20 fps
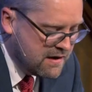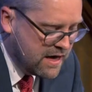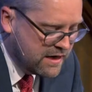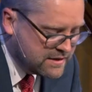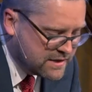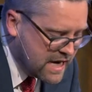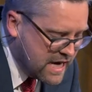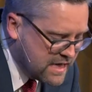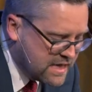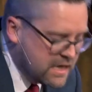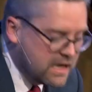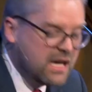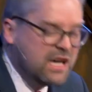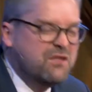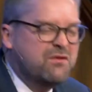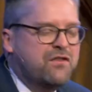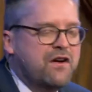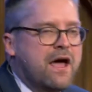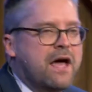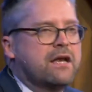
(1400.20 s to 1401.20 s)
and taking
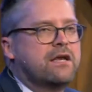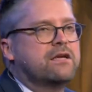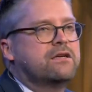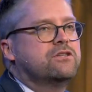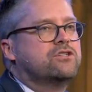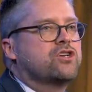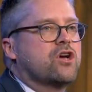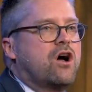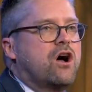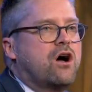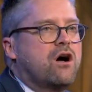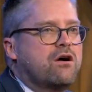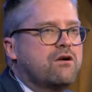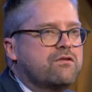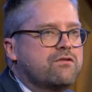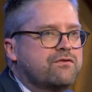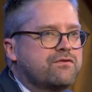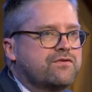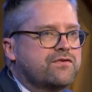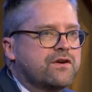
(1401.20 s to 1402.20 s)
advantage
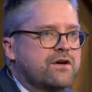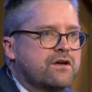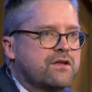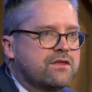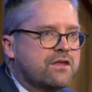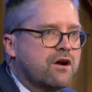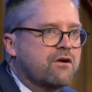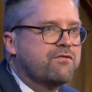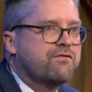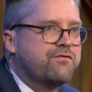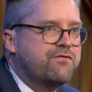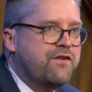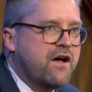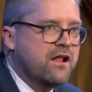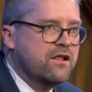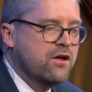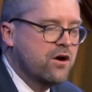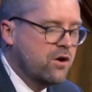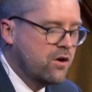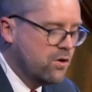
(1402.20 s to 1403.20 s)
of their
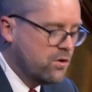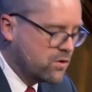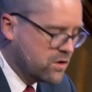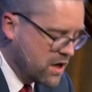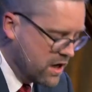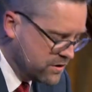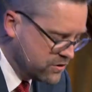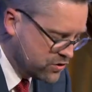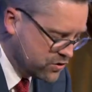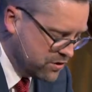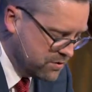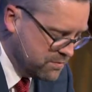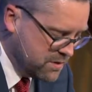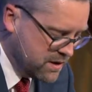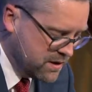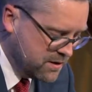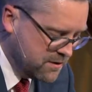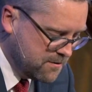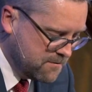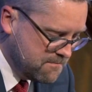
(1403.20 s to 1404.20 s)
fellow
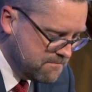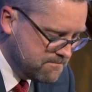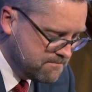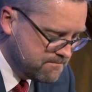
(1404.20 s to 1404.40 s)
countrymen.